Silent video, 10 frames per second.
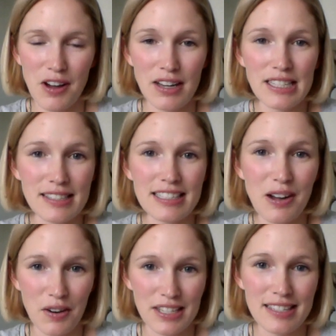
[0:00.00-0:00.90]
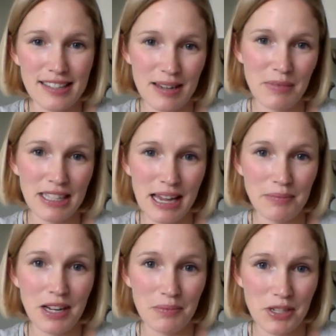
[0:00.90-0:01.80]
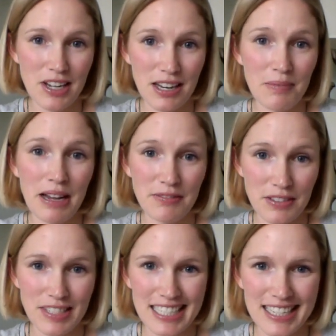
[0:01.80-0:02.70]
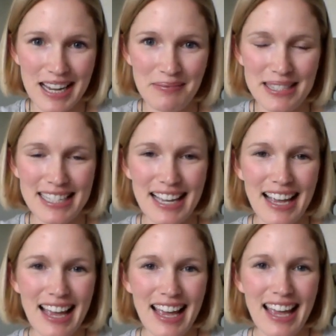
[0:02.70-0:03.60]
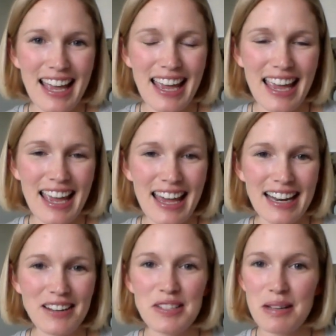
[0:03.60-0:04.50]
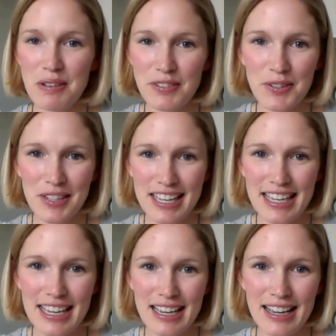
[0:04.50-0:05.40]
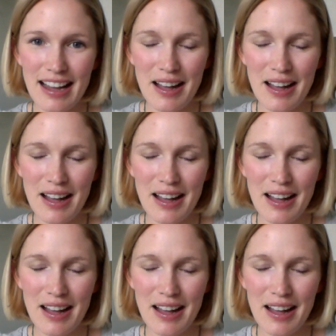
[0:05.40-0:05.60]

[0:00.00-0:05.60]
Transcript: honestly already slammed my laptop shut about 15 times. And I know some of you are thinking,